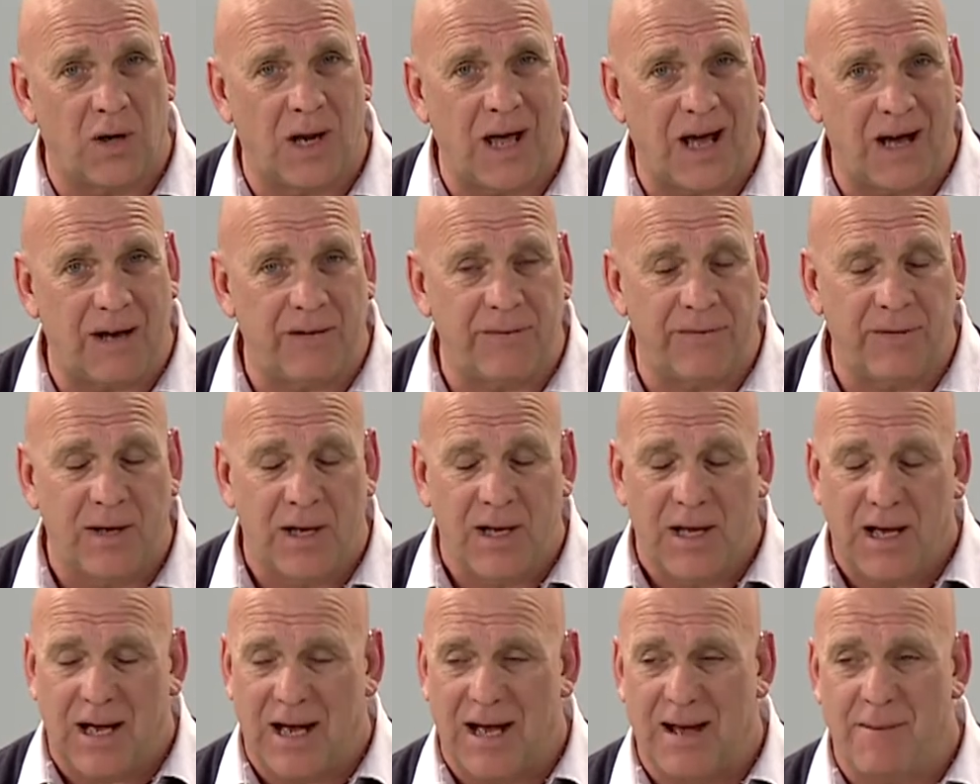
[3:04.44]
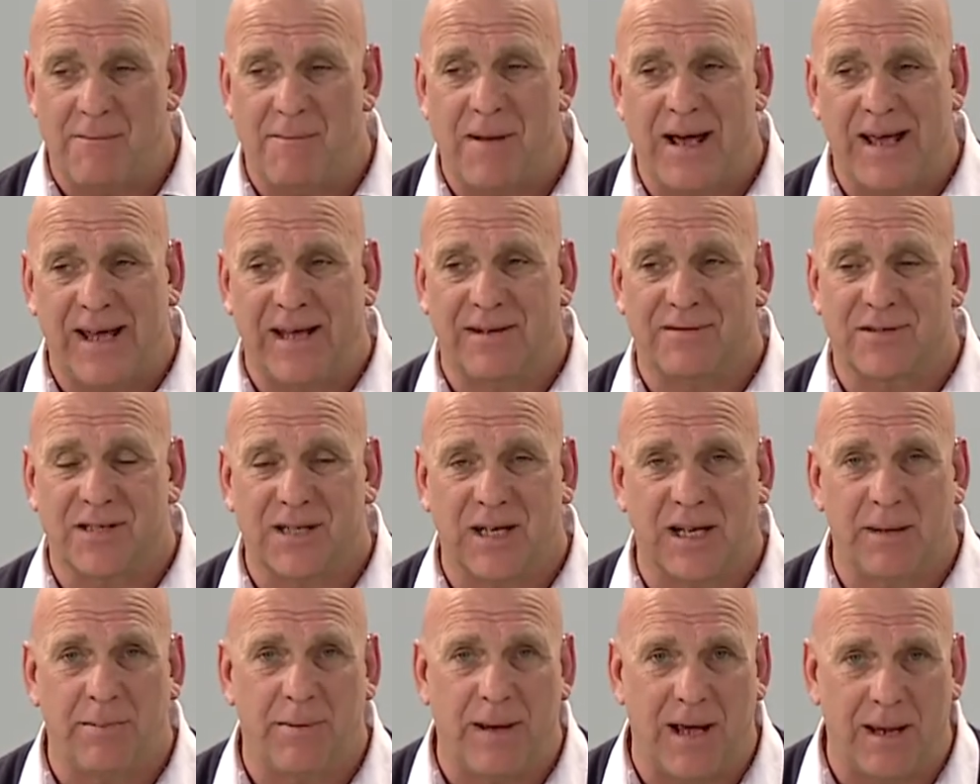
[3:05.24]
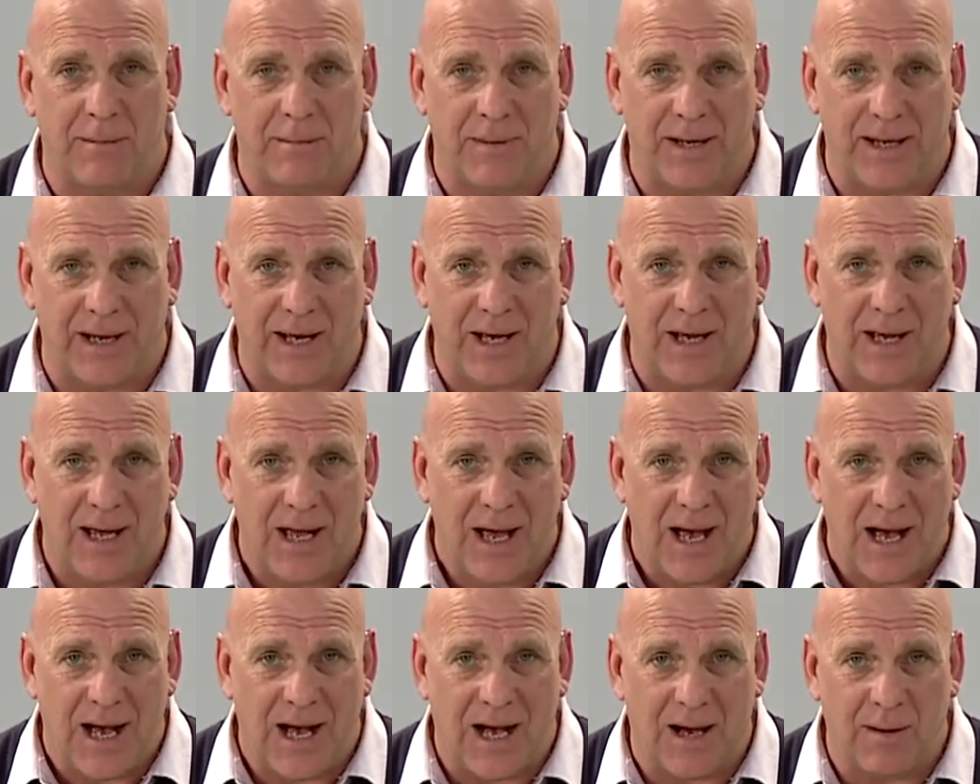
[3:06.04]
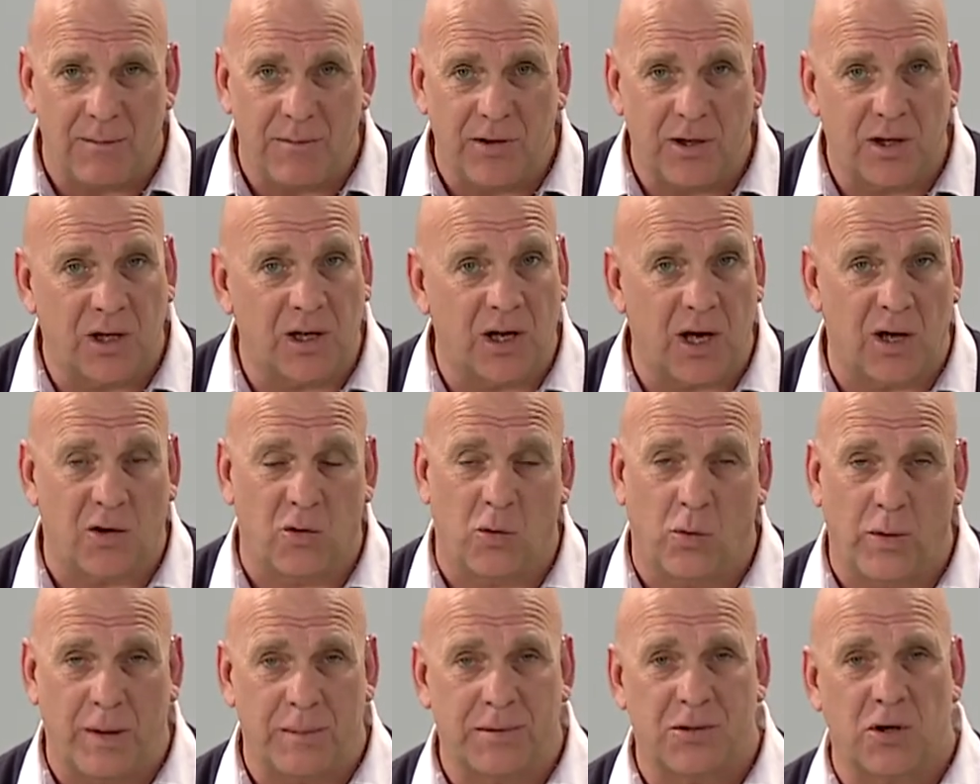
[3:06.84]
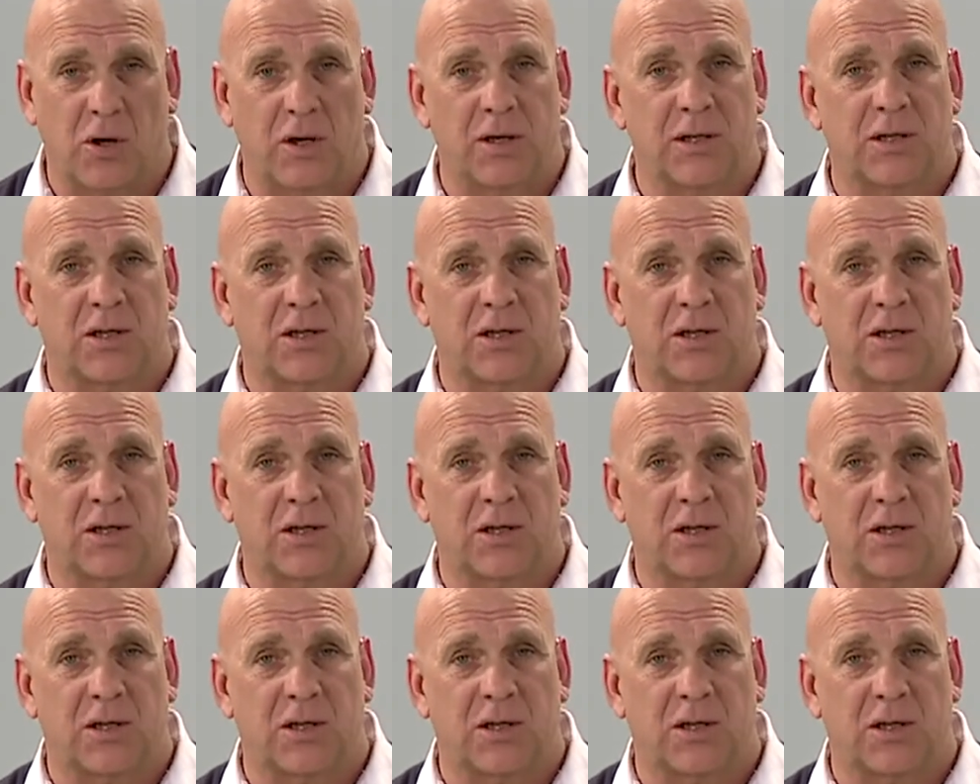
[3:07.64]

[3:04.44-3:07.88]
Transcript: love may have sleep apnea, you can go to a website.